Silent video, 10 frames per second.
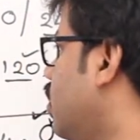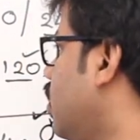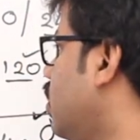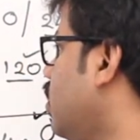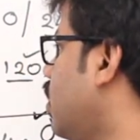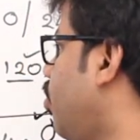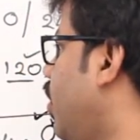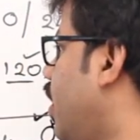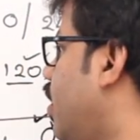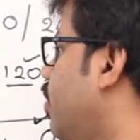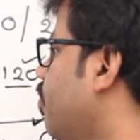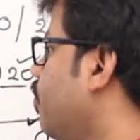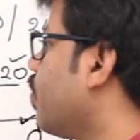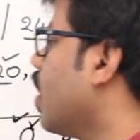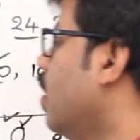This is the subnet.
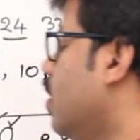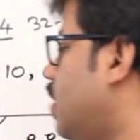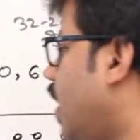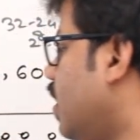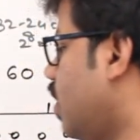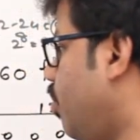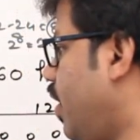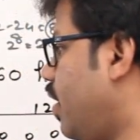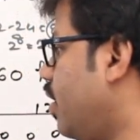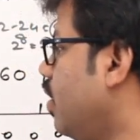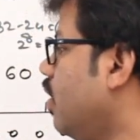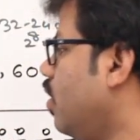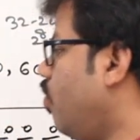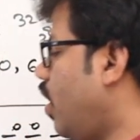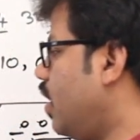Second subnet.
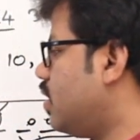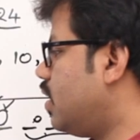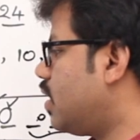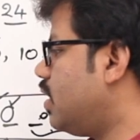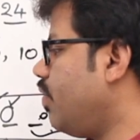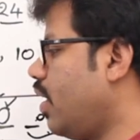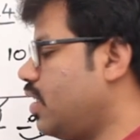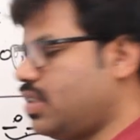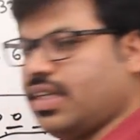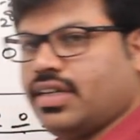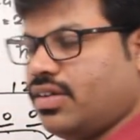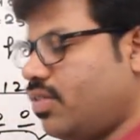One is 60, one is 10.